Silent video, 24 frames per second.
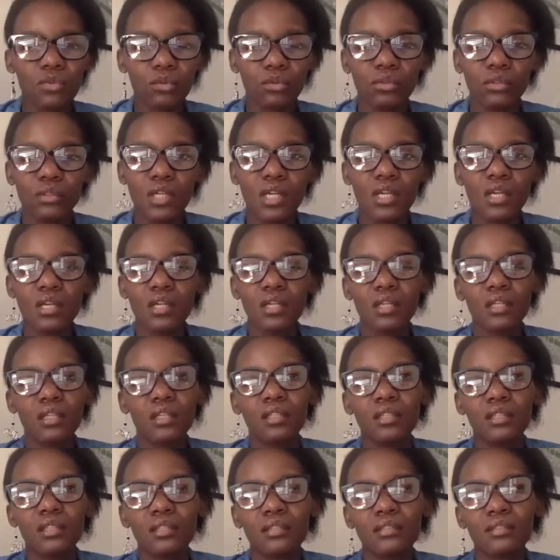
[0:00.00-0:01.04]
So
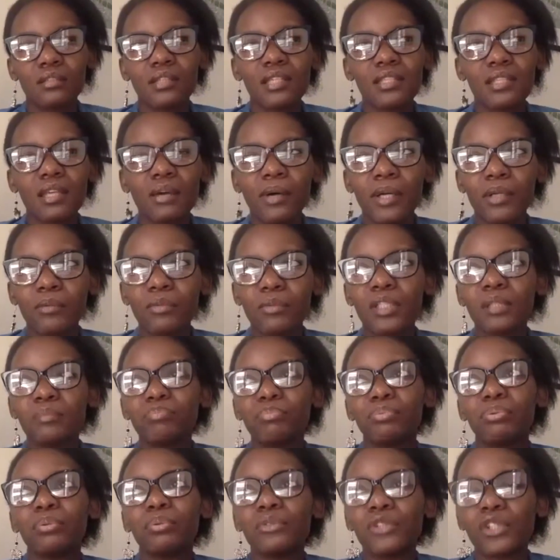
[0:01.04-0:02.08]
that's how I
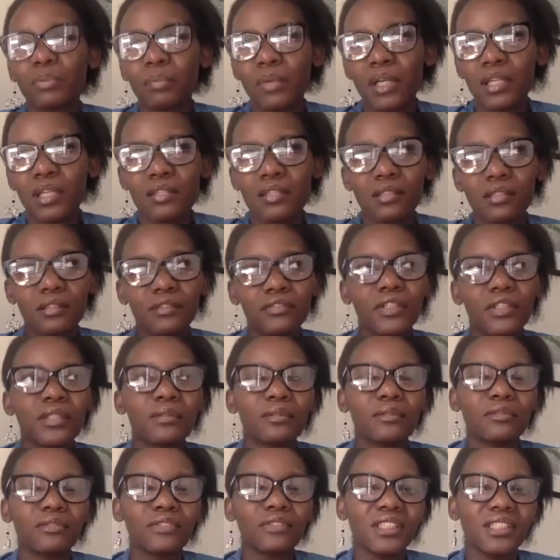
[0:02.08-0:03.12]
really push myself
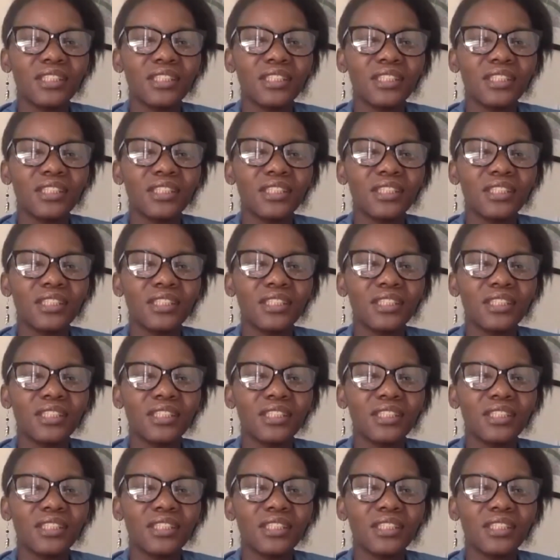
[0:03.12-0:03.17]
out.